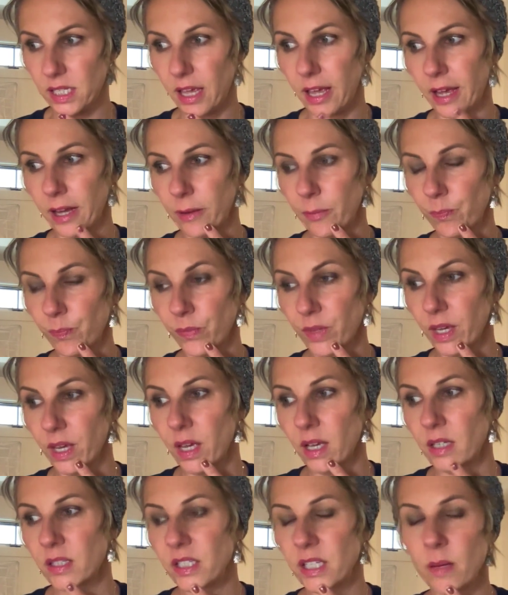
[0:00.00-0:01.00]
And
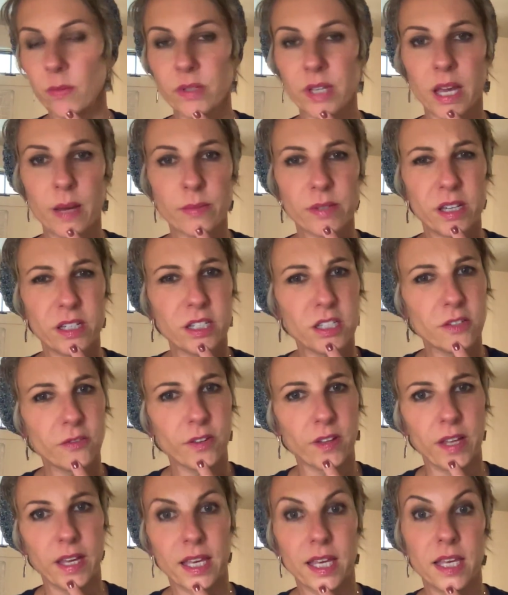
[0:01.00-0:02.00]
sometimes I just feel
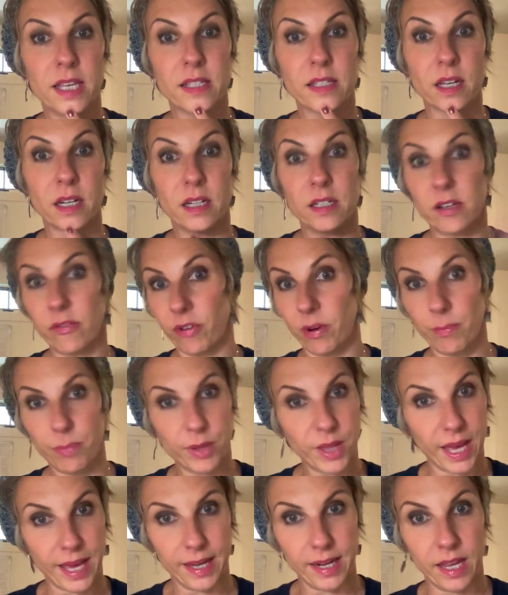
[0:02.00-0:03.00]
like he's on a different
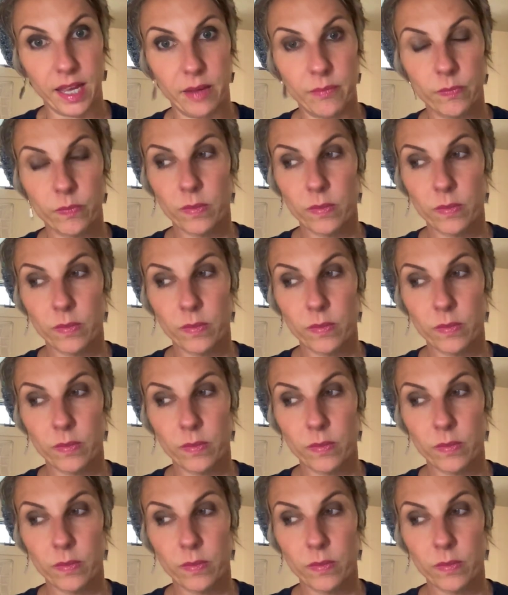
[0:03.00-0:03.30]
planet.